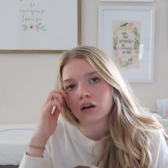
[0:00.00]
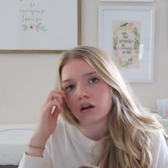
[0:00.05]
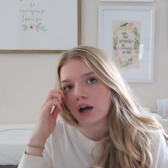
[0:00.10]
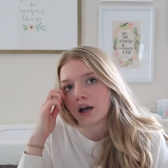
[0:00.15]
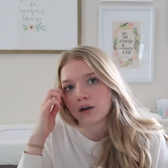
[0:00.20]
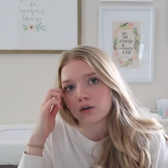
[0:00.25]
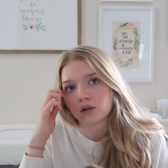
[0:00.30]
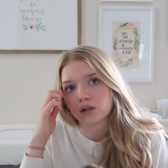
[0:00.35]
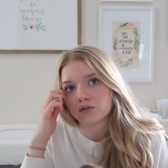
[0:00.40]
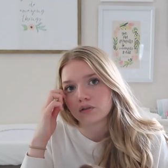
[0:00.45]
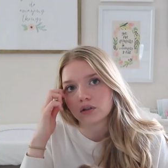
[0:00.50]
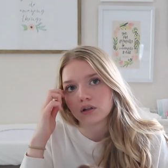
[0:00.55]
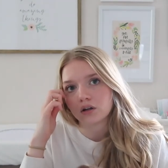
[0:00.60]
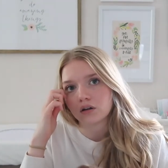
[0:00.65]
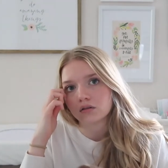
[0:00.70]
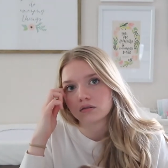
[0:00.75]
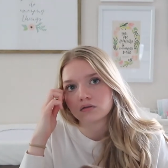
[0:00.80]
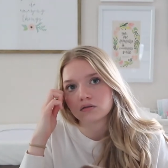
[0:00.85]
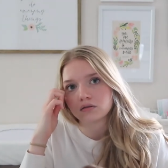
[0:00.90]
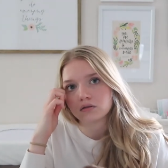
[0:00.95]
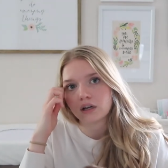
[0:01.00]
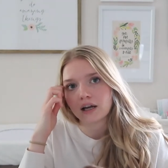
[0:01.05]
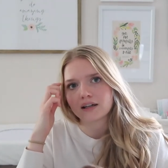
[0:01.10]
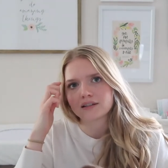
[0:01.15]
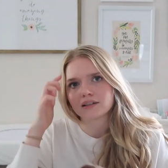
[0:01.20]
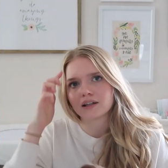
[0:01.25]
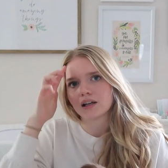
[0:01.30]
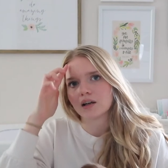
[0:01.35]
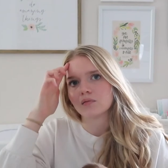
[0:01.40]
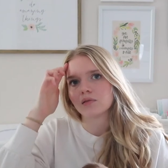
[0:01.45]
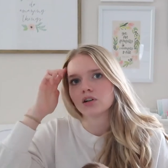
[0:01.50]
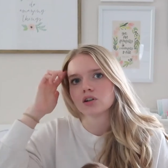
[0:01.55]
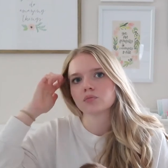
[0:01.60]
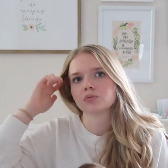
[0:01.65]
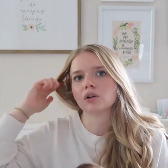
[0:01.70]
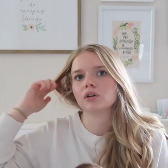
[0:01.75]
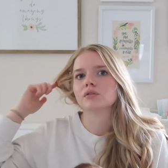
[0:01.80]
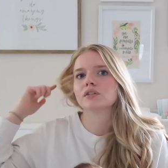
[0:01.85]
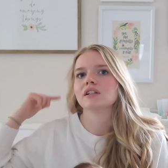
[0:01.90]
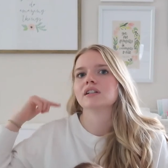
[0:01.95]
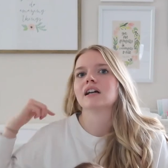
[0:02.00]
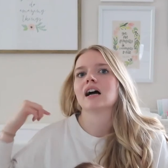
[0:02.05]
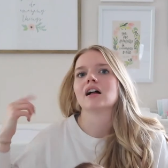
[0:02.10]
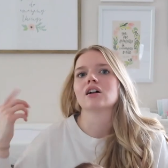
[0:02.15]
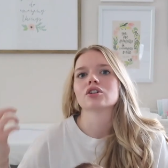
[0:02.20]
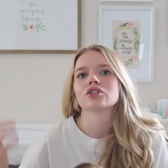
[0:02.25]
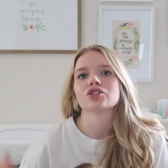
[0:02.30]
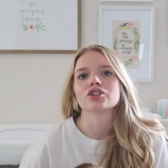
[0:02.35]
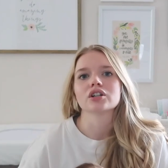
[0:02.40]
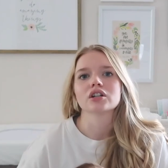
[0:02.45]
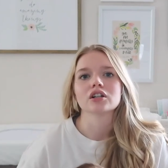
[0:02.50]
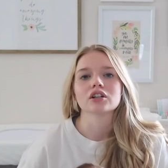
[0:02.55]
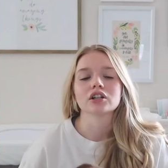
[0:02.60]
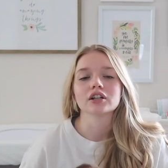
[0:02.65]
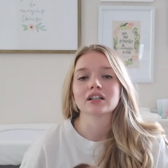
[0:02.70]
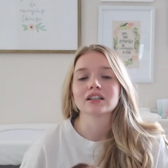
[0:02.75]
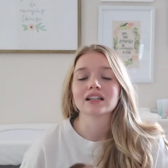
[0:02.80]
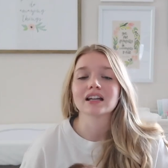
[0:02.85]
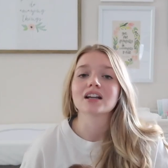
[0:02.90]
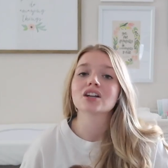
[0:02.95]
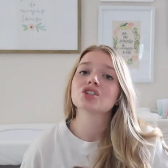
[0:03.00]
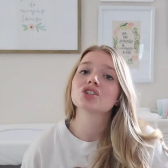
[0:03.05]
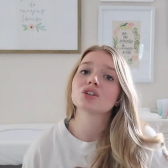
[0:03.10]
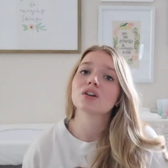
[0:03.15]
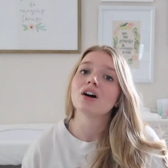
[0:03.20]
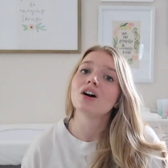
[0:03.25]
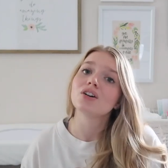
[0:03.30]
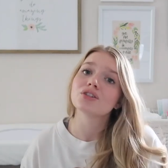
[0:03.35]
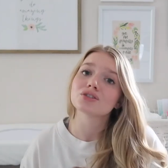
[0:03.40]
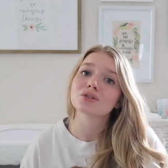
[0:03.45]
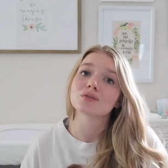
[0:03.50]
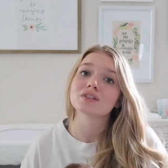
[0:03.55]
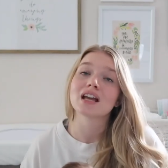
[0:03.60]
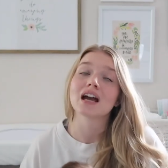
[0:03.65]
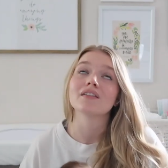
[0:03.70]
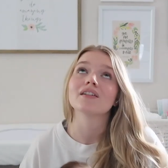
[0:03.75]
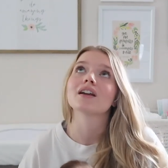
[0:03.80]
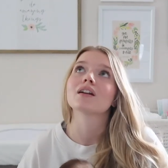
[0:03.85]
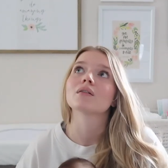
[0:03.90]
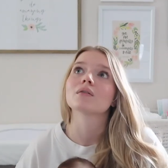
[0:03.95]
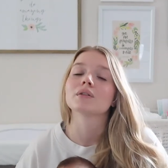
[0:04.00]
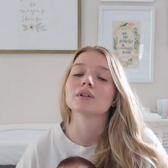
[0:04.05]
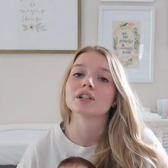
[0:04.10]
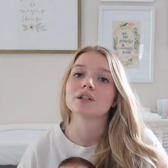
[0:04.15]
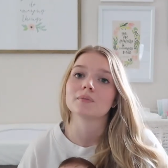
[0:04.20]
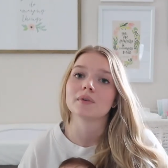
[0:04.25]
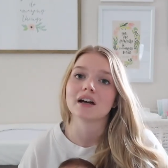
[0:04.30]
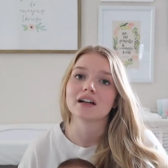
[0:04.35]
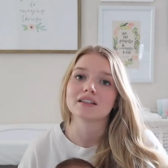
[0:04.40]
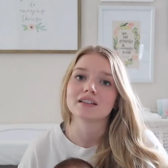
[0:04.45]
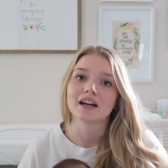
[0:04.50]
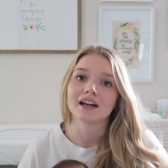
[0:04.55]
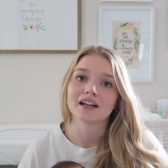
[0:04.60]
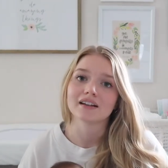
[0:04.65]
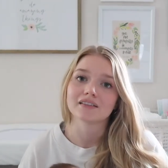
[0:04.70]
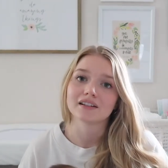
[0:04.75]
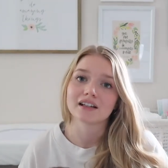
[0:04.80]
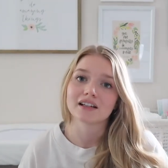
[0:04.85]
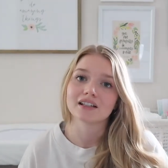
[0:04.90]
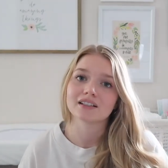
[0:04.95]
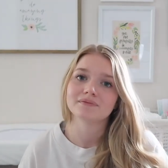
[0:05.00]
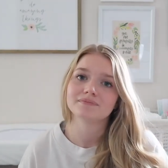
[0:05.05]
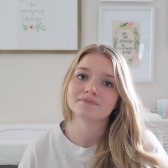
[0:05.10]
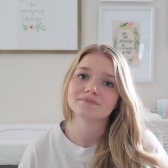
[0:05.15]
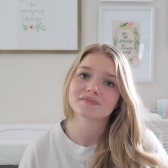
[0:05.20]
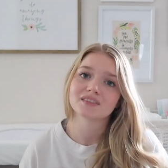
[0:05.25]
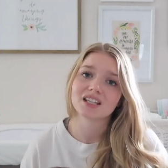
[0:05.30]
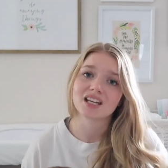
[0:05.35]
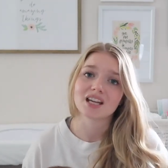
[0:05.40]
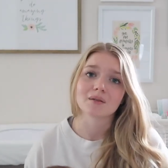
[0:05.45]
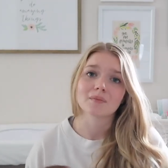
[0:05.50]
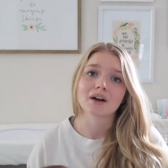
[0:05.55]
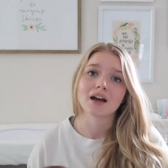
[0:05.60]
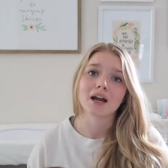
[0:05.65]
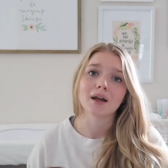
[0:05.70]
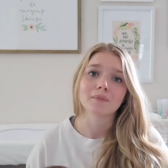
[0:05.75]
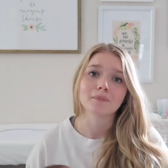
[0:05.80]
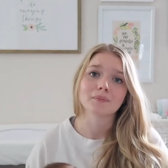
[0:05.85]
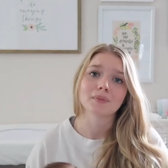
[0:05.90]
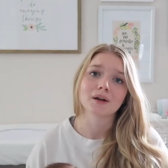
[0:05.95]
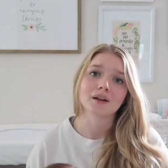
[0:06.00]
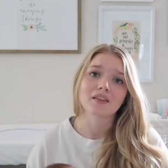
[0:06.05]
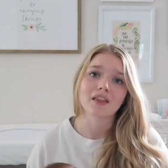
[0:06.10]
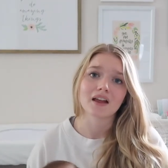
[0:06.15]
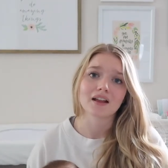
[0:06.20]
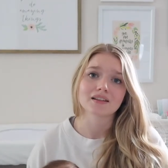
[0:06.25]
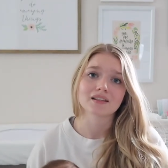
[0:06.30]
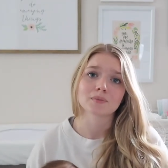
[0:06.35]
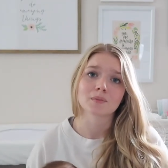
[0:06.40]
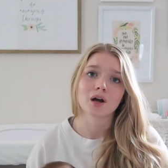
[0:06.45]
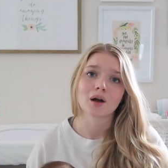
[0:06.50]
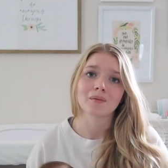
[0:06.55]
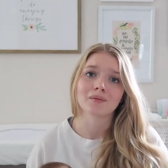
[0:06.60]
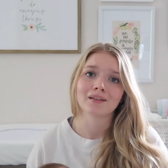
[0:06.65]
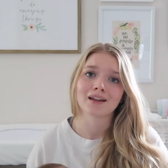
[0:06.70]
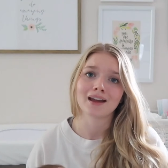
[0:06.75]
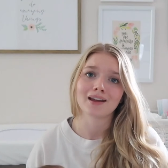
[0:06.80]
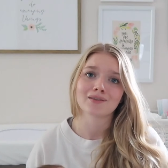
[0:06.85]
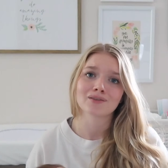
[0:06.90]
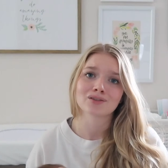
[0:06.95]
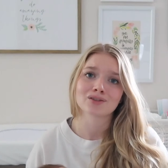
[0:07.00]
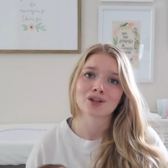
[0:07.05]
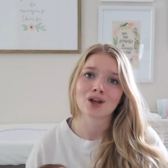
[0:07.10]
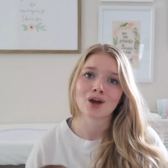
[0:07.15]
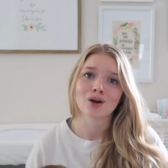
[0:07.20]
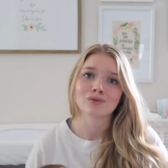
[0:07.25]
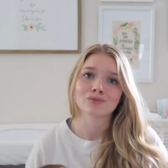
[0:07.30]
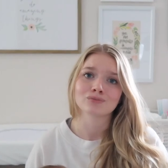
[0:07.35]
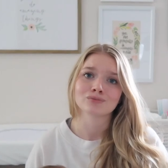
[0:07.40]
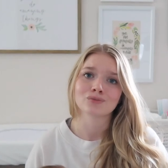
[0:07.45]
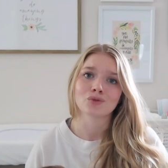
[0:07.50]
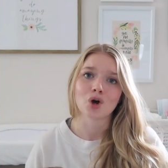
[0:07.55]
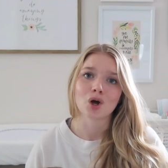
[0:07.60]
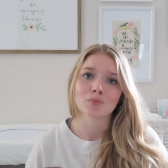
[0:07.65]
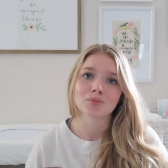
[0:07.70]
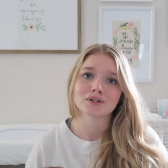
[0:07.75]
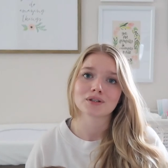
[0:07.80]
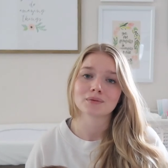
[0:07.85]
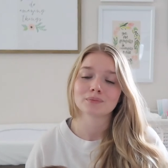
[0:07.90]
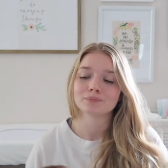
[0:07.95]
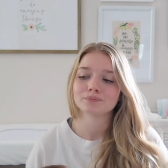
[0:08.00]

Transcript: I don't even know, has like a milk protein allergy or anything. Cause she also is having really bad diarrhea, TMI, but that's mom life. So whoops.